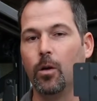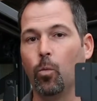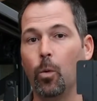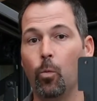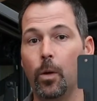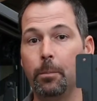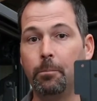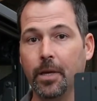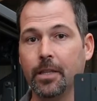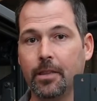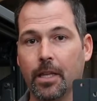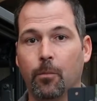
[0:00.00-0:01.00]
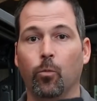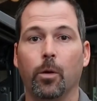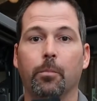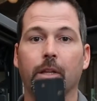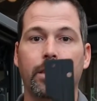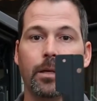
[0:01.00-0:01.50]
When we bent them
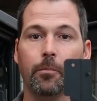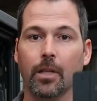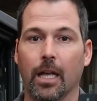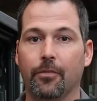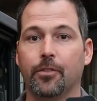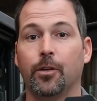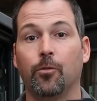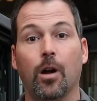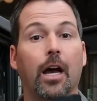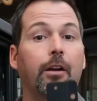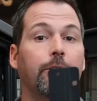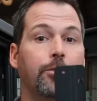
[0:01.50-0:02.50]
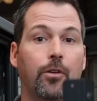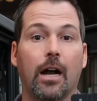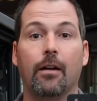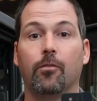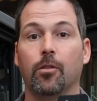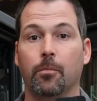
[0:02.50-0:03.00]
left and right, or
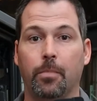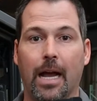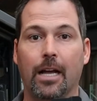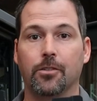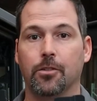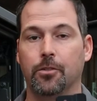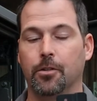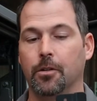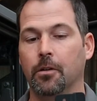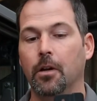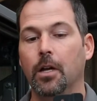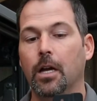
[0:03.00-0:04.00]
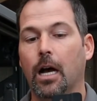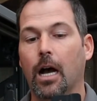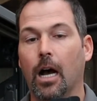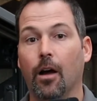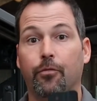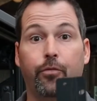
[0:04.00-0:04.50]
driver and passenger,
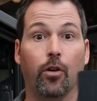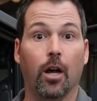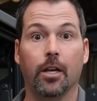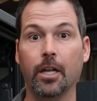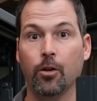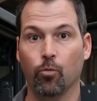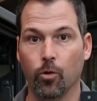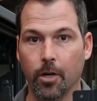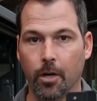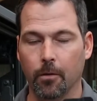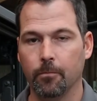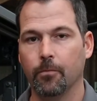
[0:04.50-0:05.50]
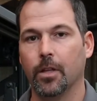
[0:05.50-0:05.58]
front and rear.